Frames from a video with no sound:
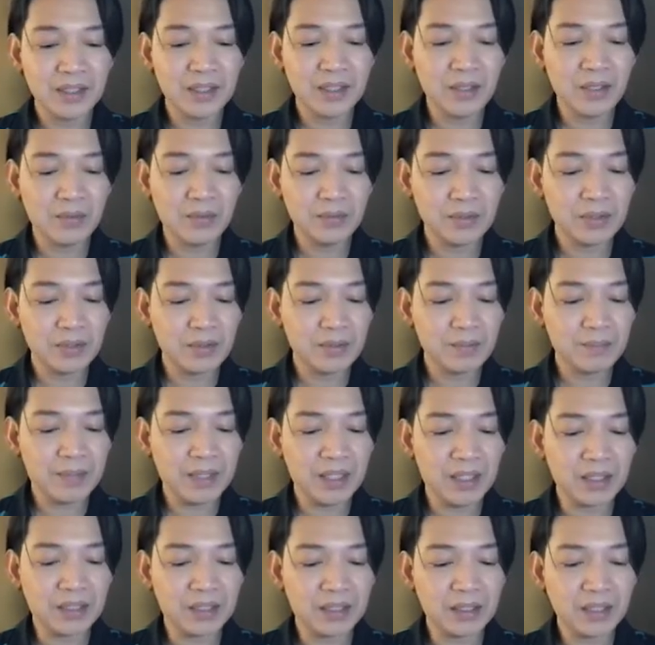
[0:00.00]
don't
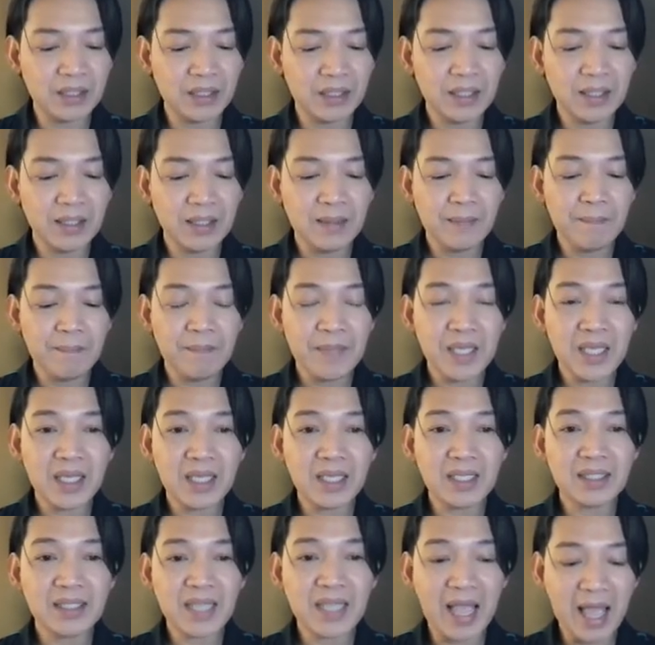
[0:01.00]
speak.
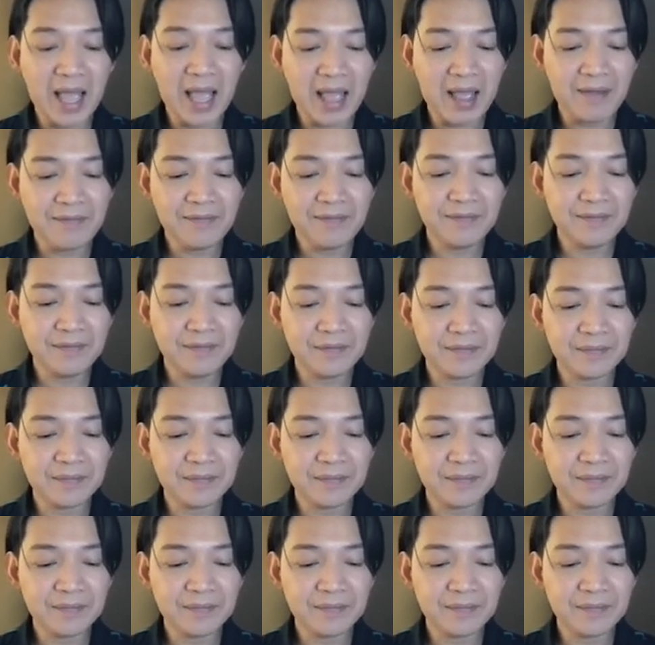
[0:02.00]
Me is have.